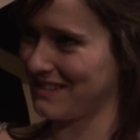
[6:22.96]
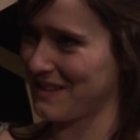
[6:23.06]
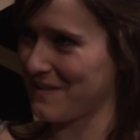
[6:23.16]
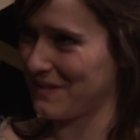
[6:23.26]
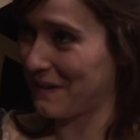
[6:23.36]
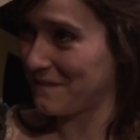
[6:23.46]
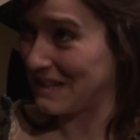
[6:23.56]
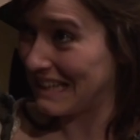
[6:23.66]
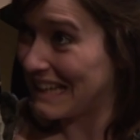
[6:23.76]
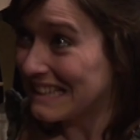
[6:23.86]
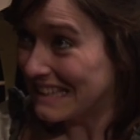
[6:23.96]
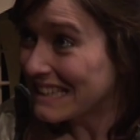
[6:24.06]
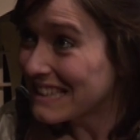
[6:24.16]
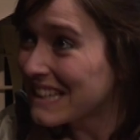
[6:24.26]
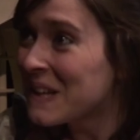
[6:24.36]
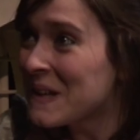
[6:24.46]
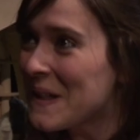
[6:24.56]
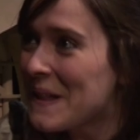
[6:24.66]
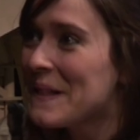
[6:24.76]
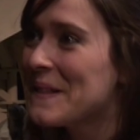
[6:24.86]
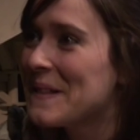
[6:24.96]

And there's that, that interesting thing that Shakespeare